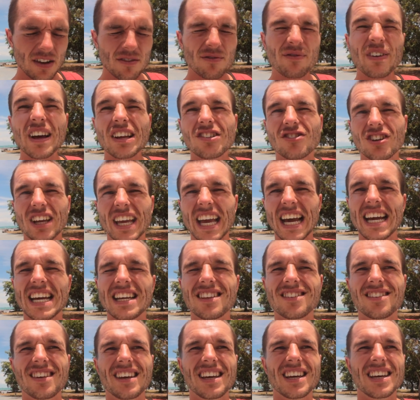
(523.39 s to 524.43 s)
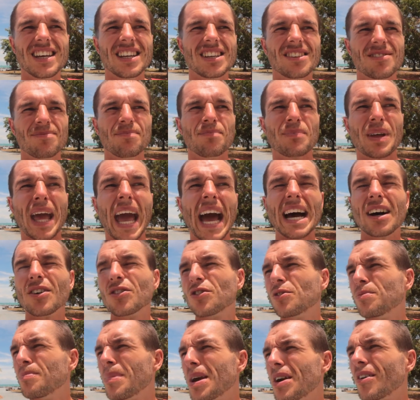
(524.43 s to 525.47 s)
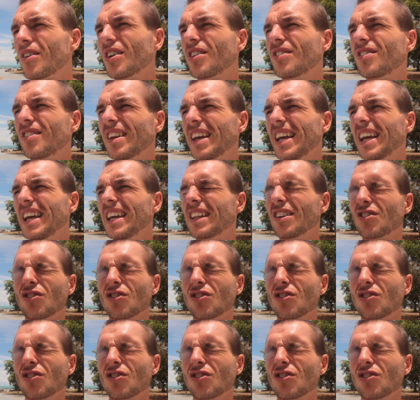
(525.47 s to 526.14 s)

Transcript: Vegucated, Cowspiracy.